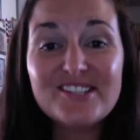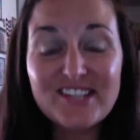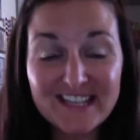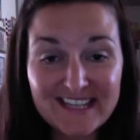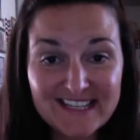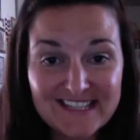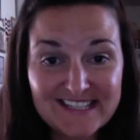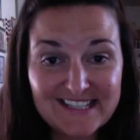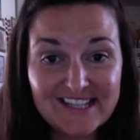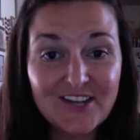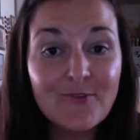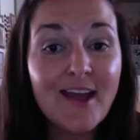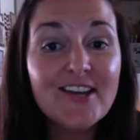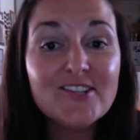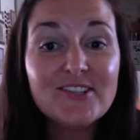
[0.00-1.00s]
Congratulations!
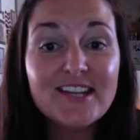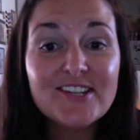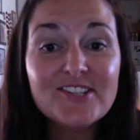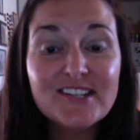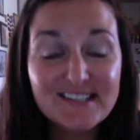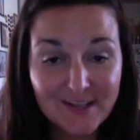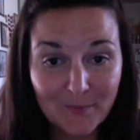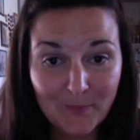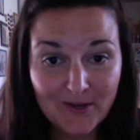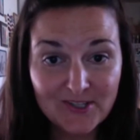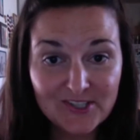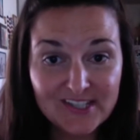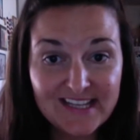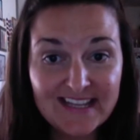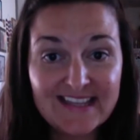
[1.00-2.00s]
Congratulations on
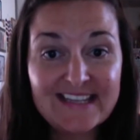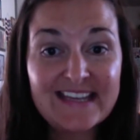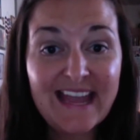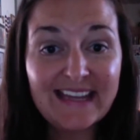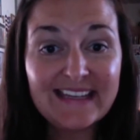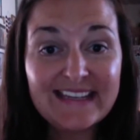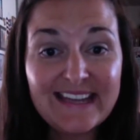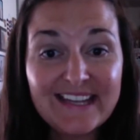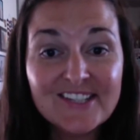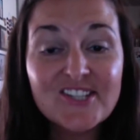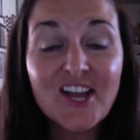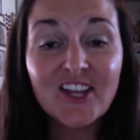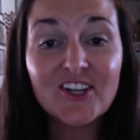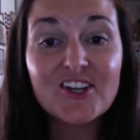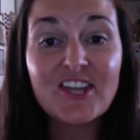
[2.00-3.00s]
purchasing the
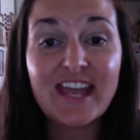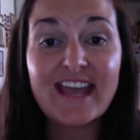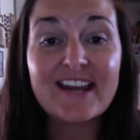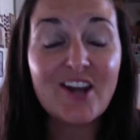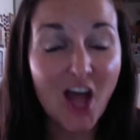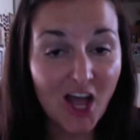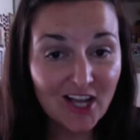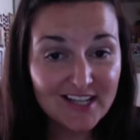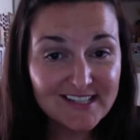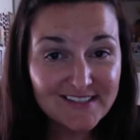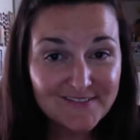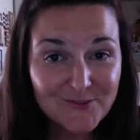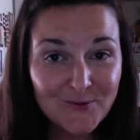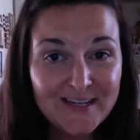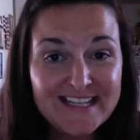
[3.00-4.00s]
$99 kit, August
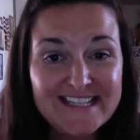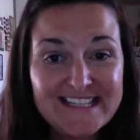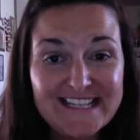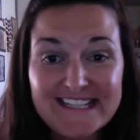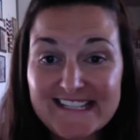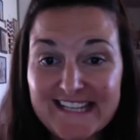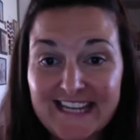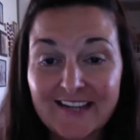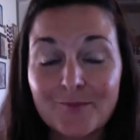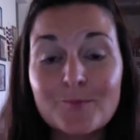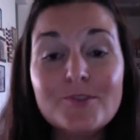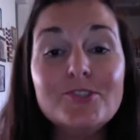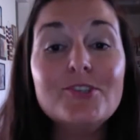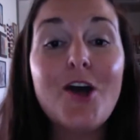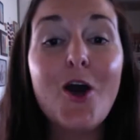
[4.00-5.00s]
of 2016. I'm
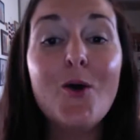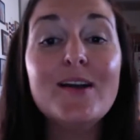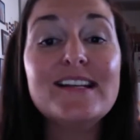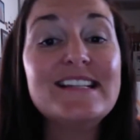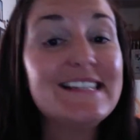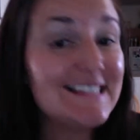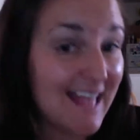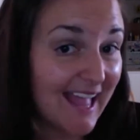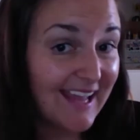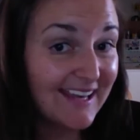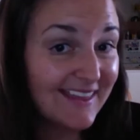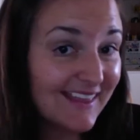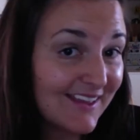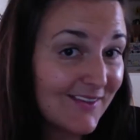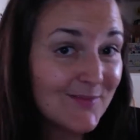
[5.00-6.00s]
so
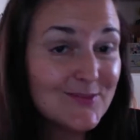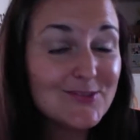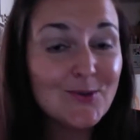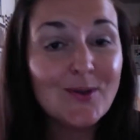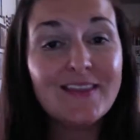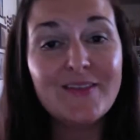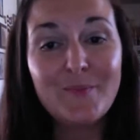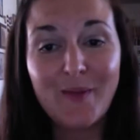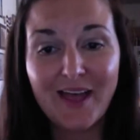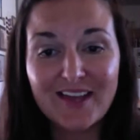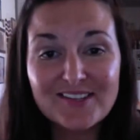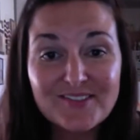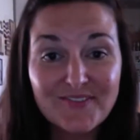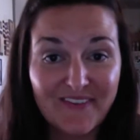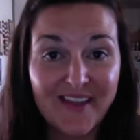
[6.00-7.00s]
excited that you joined the
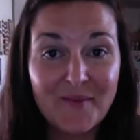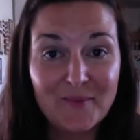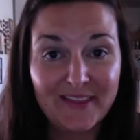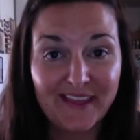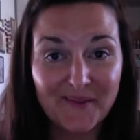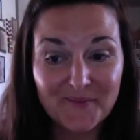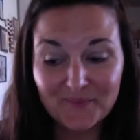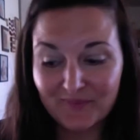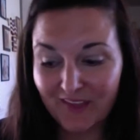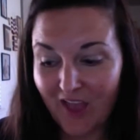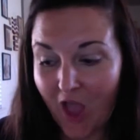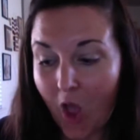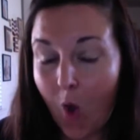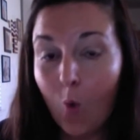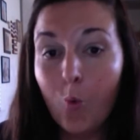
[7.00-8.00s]
Posh family.
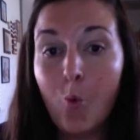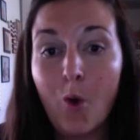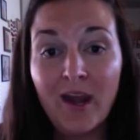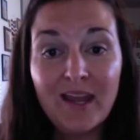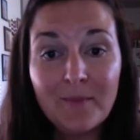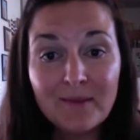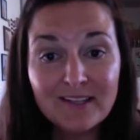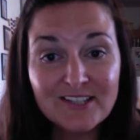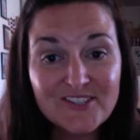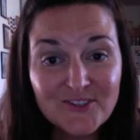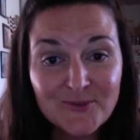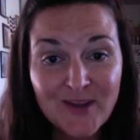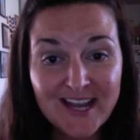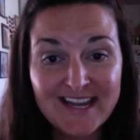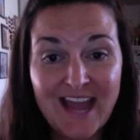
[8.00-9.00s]
What I'm going to do
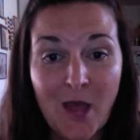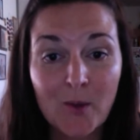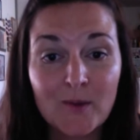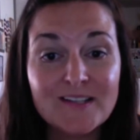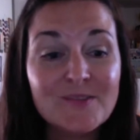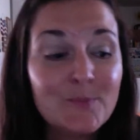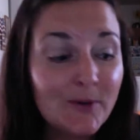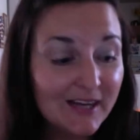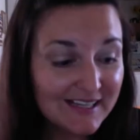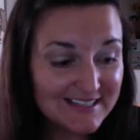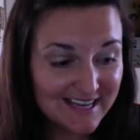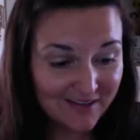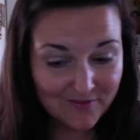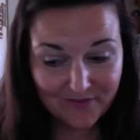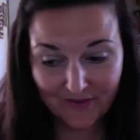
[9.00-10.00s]
right now is break
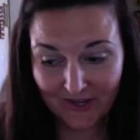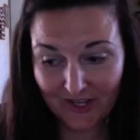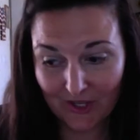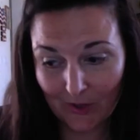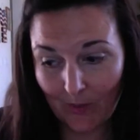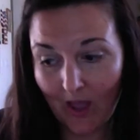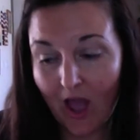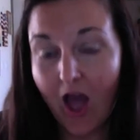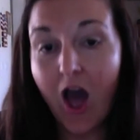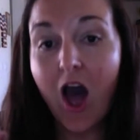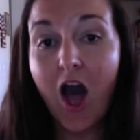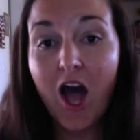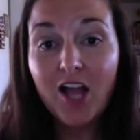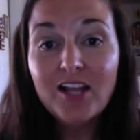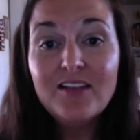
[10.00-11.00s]
down for you
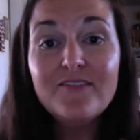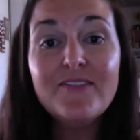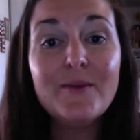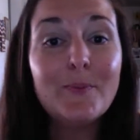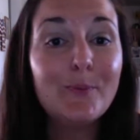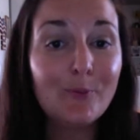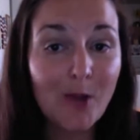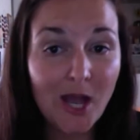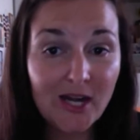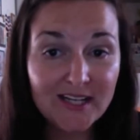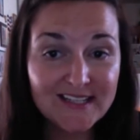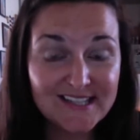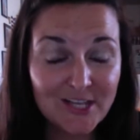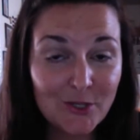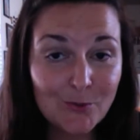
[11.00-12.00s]
all of the
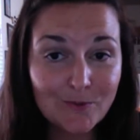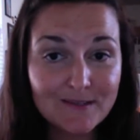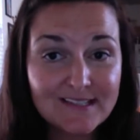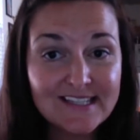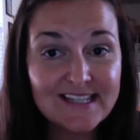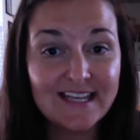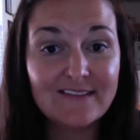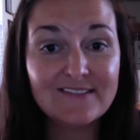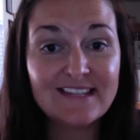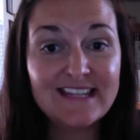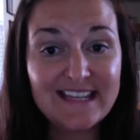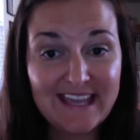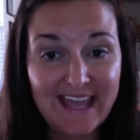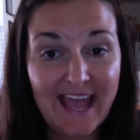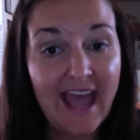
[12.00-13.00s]
products that you received in the
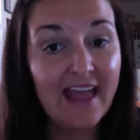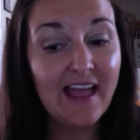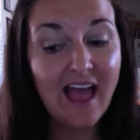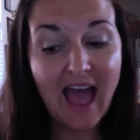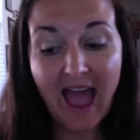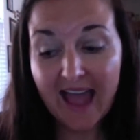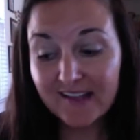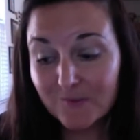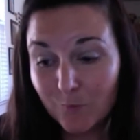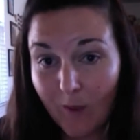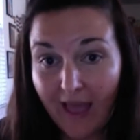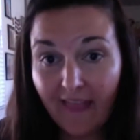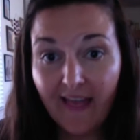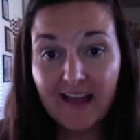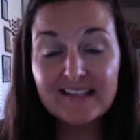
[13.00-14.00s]
kit, as
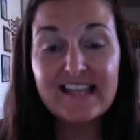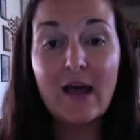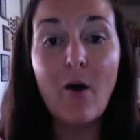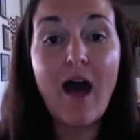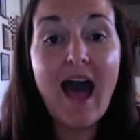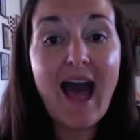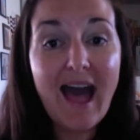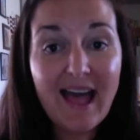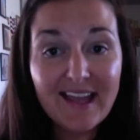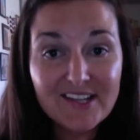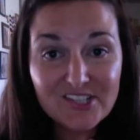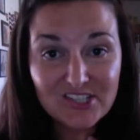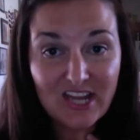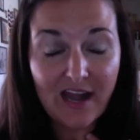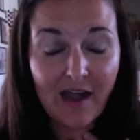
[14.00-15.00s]
well as how I
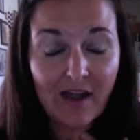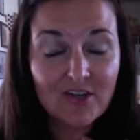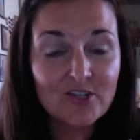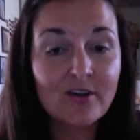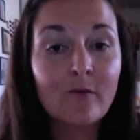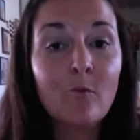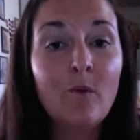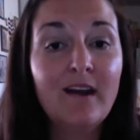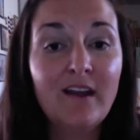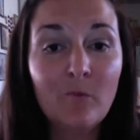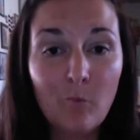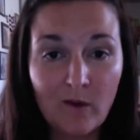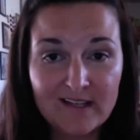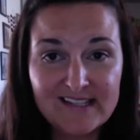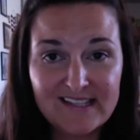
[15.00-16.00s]
share during
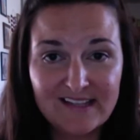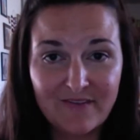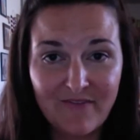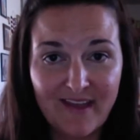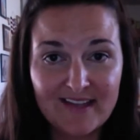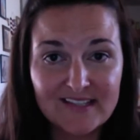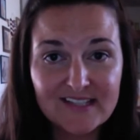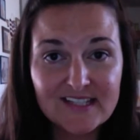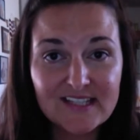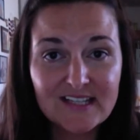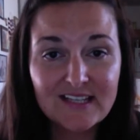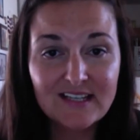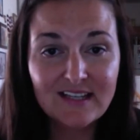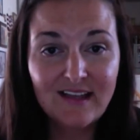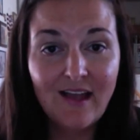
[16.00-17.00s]
one-on-ones and events.
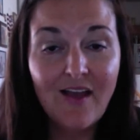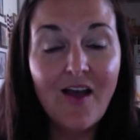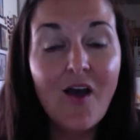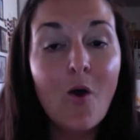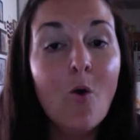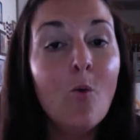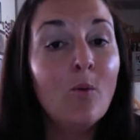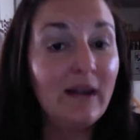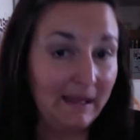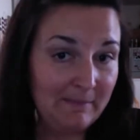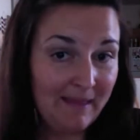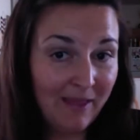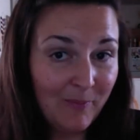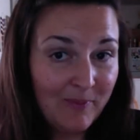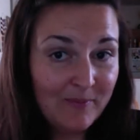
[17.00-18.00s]
When I'm
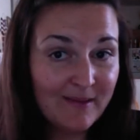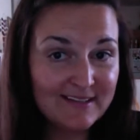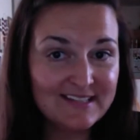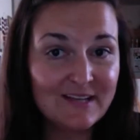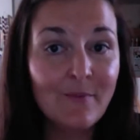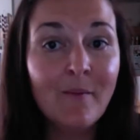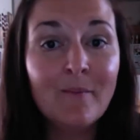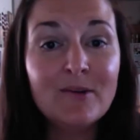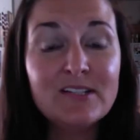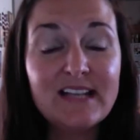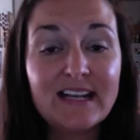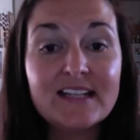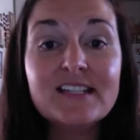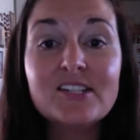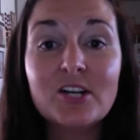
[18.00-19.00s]
helping my team members
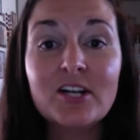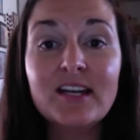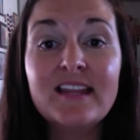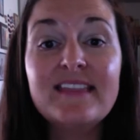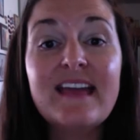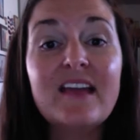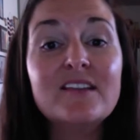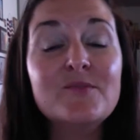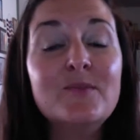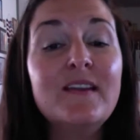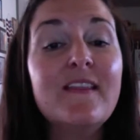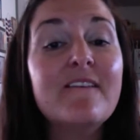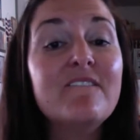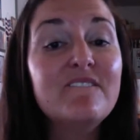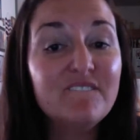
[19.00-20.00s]
get started, that is one of
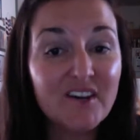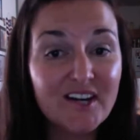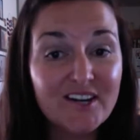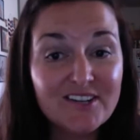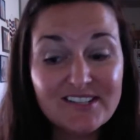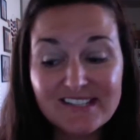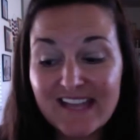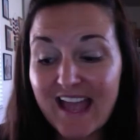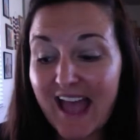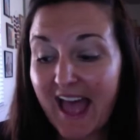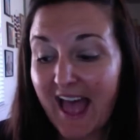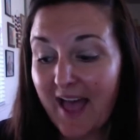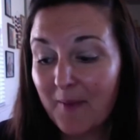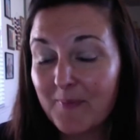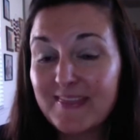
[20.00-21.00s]
the
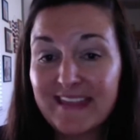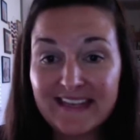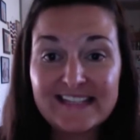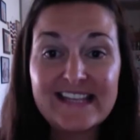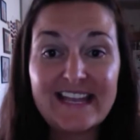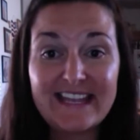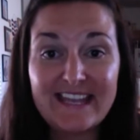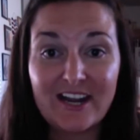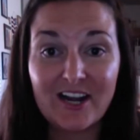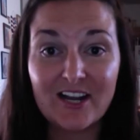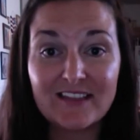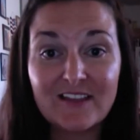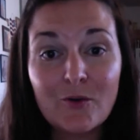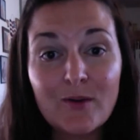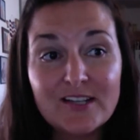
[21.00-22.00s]
first things I hear.
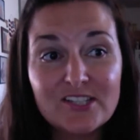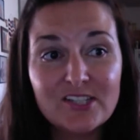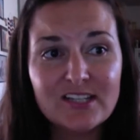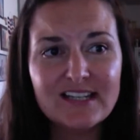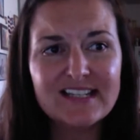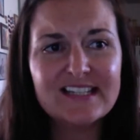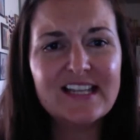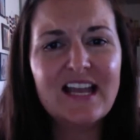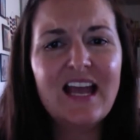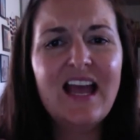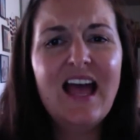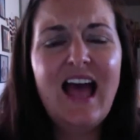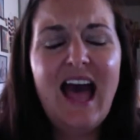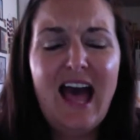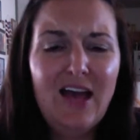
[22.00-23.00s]
The question is,
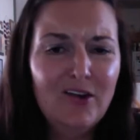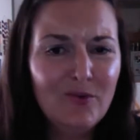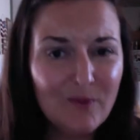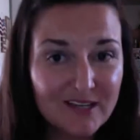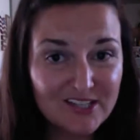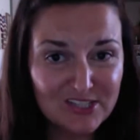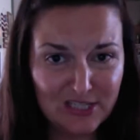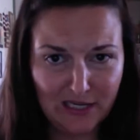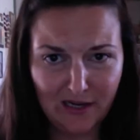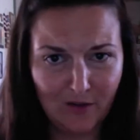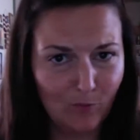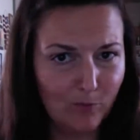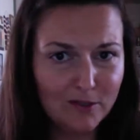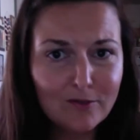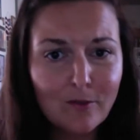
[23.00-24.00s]
how do I share?
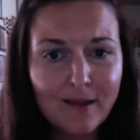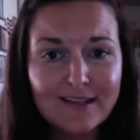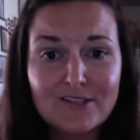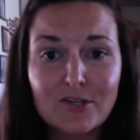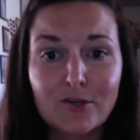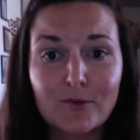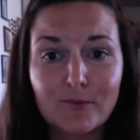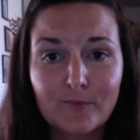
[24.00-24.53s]
What do I do?